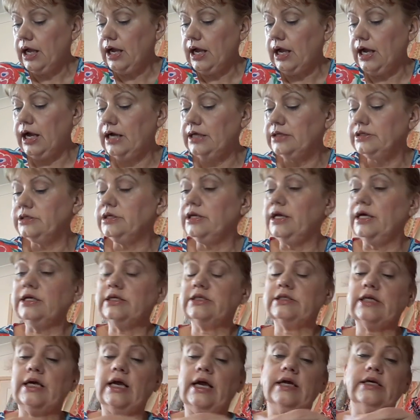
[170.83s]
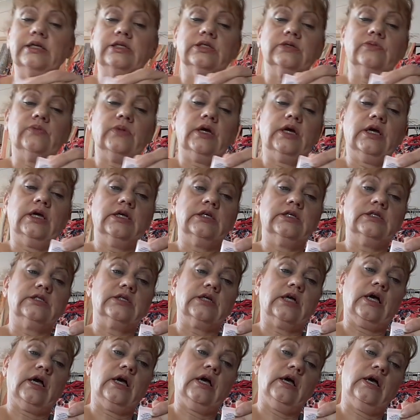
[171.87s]
And the next item is
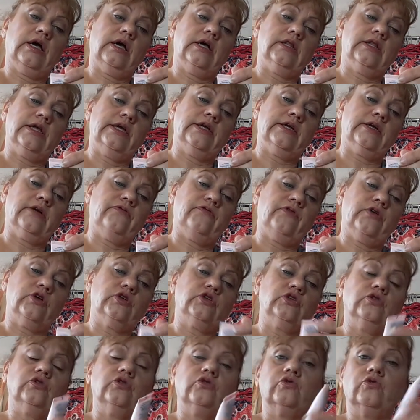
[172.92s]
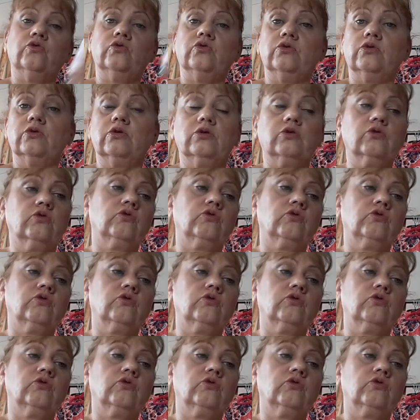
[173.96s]
a Like a Virgin Coat